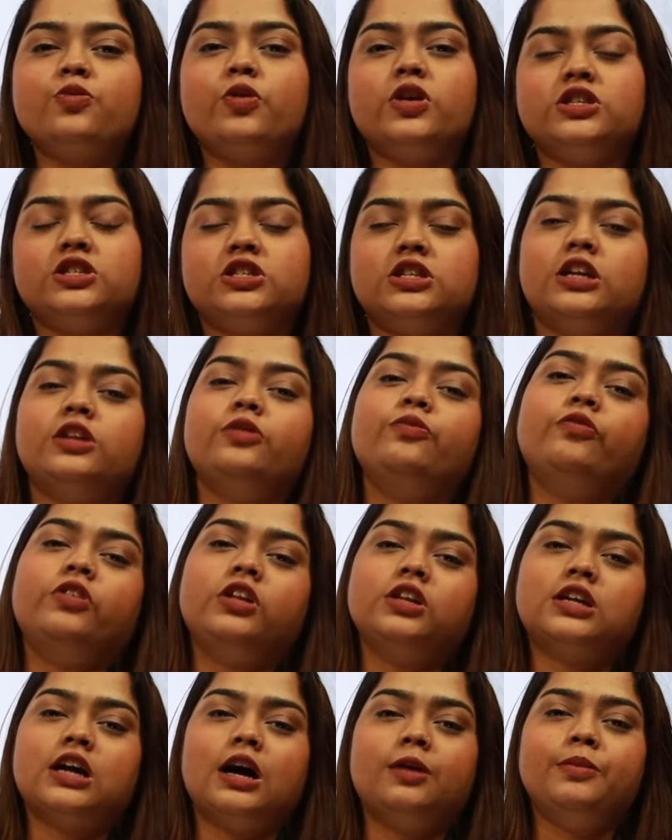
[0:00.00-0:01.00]
question
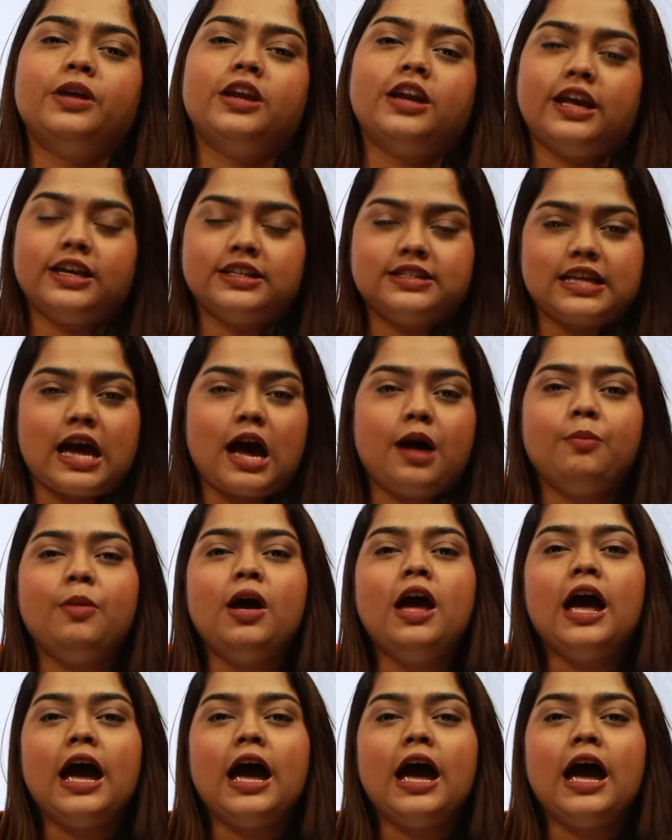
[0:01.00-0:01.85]
will come in exam,